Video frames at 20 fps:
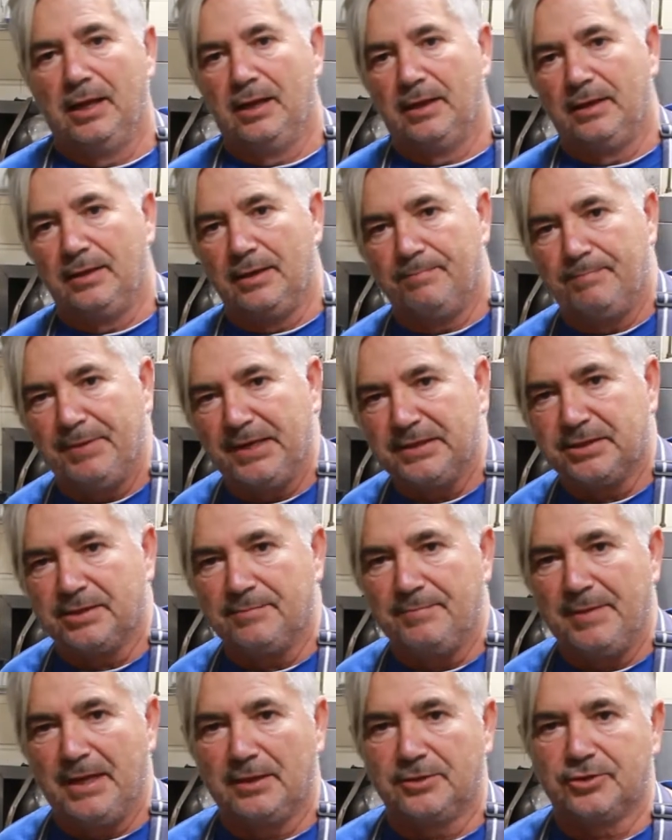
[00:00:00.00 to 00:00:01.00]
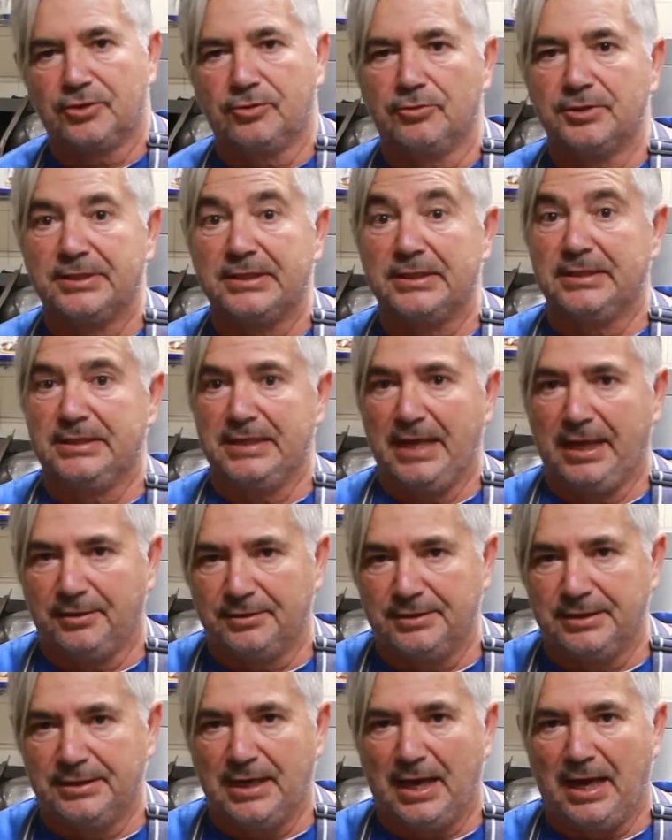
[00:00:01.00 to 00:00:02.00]
the bechamel sauce a
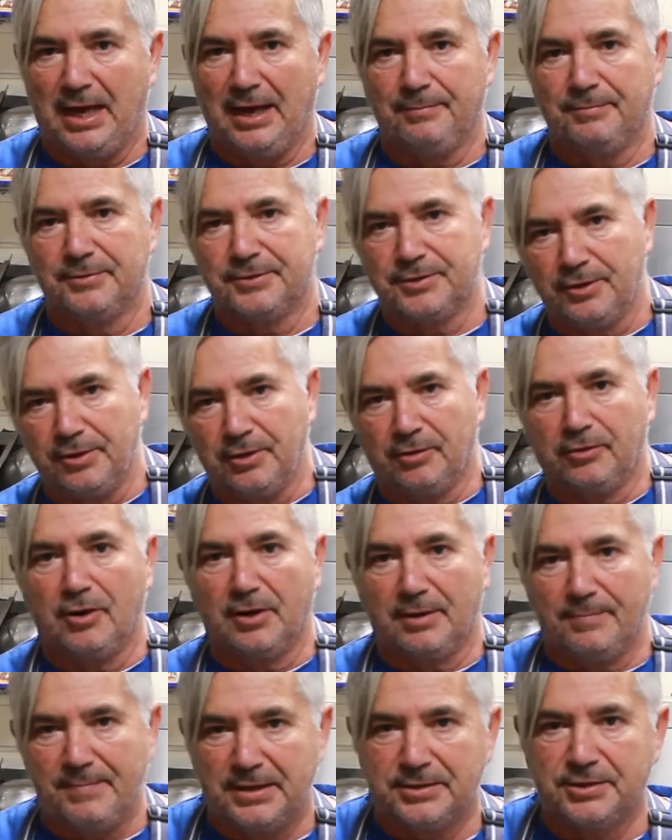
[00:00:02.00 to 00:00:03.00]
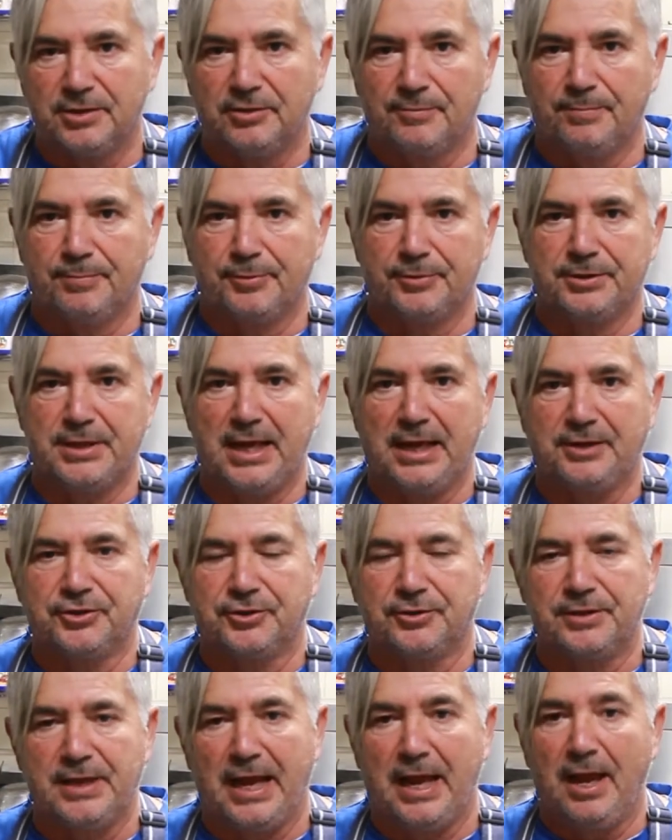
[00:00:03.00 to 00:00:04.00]
second time, so you've got a measure of
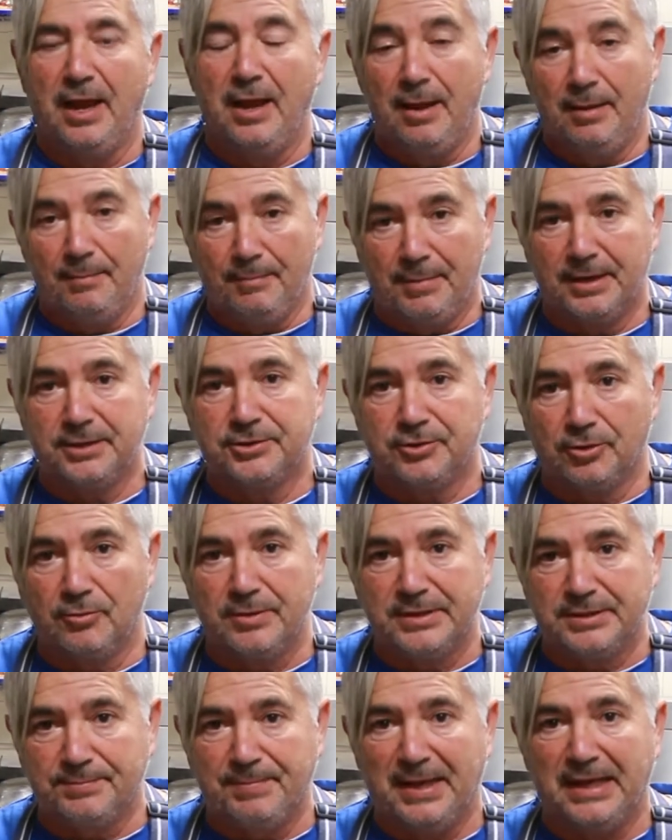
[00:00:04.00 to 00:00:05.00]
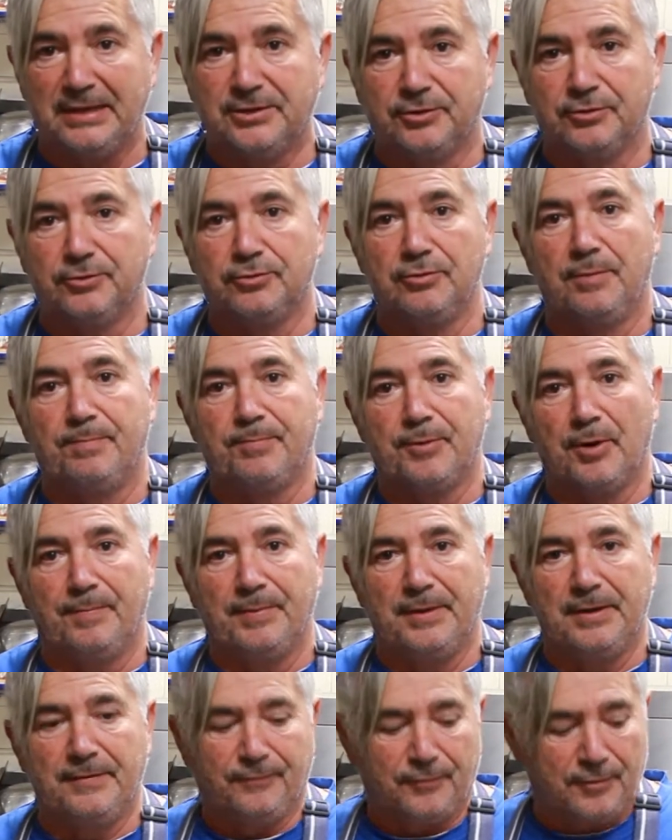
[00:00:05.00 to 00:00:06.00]
protection there, but it's always best to do it
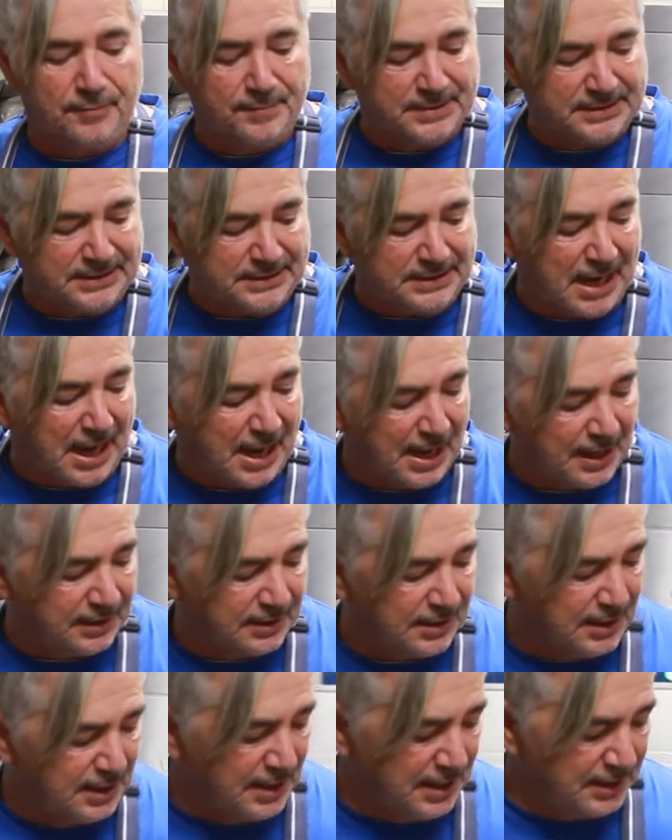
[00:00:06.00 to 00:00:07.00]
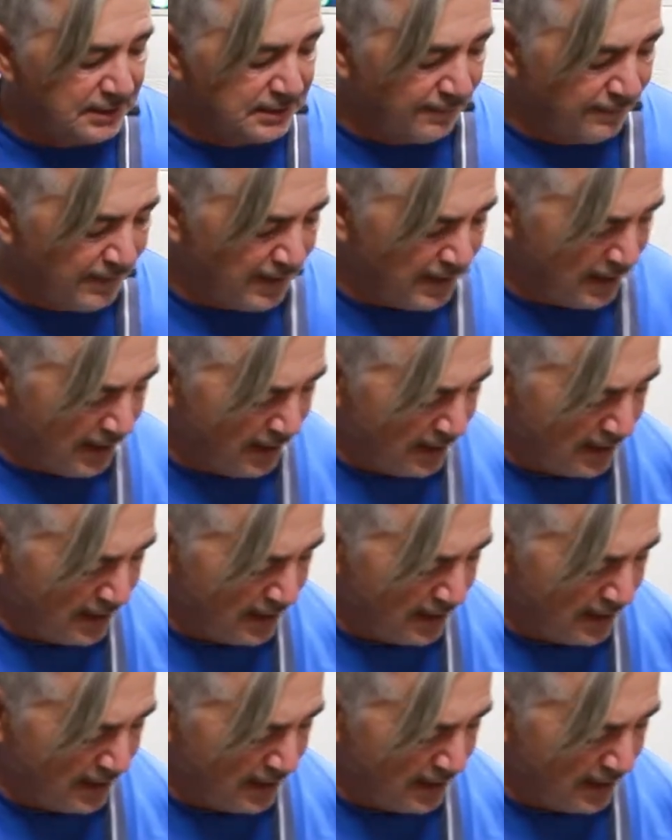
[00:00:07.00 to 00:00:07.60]
properly from the start. It's a very